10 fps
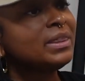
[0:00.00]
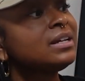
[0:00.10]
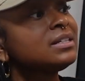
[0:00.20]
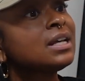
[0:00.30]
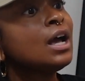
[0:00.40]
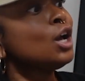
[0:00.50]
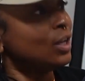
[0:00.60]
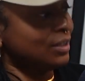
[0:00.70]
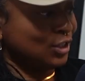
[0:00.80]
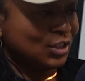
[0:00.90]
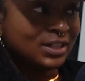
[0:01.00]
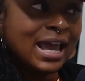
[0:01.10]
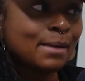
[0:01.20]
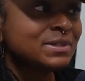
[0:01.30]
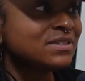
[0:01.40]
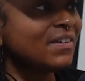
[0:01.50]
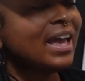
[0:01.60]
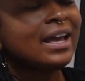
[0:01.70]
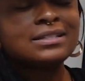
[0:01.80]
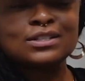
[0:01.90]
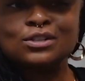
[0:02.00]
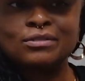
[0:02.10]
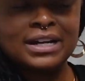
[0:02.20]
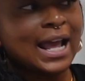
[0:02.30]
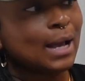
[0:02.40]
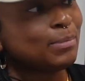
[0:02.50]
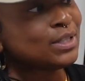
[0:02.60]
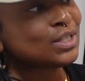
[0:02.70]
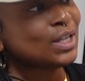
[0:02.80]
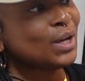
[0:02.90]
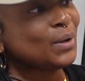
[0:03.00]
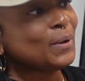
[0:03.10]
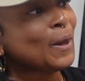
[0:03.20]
but there's good happens fast, great happens slow.